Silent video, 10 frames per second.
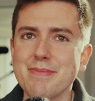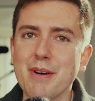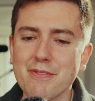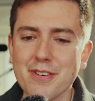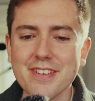a
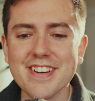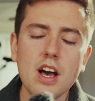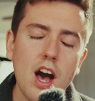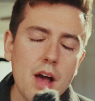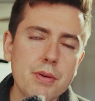mouthful.
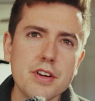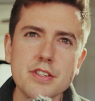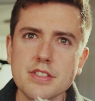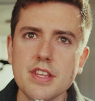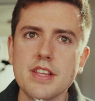I
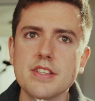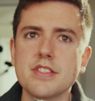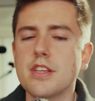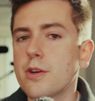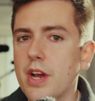personally think this
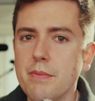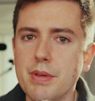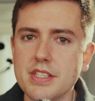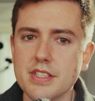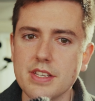is a great
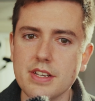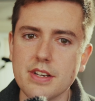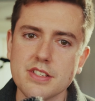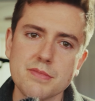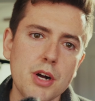piece of
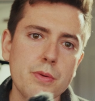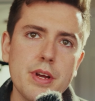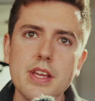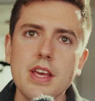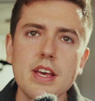gear.
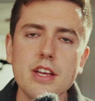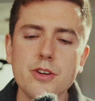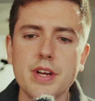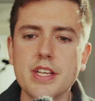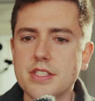SmallRig
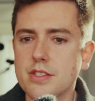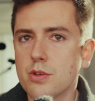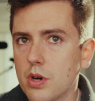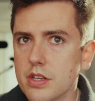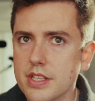creates
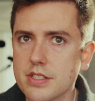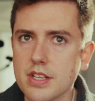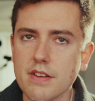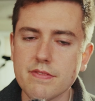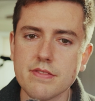quality
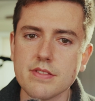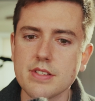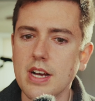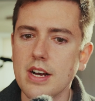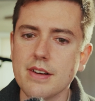stuff.
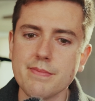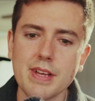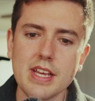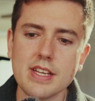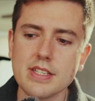
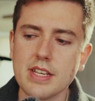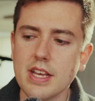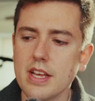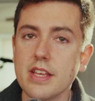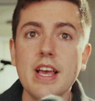And
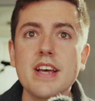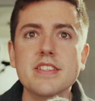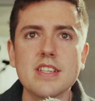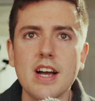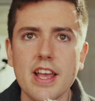
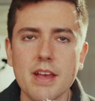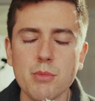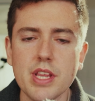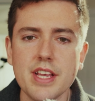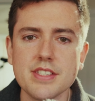yes, I am
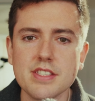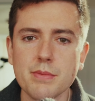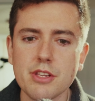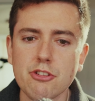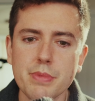glazing them
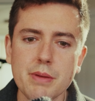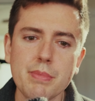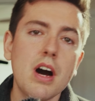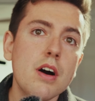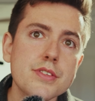a little bit,
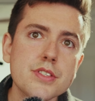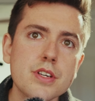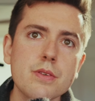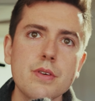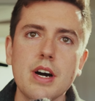but
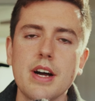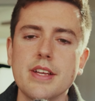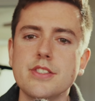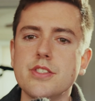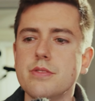also I
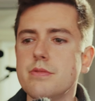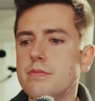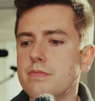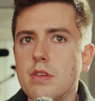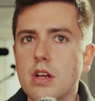
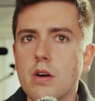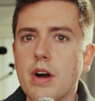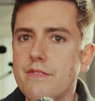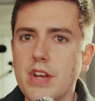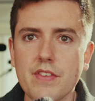do,
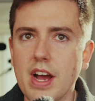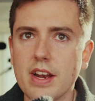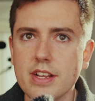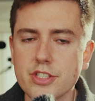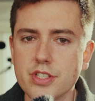I've never had
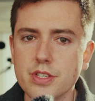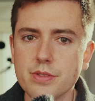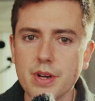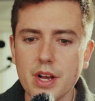an issue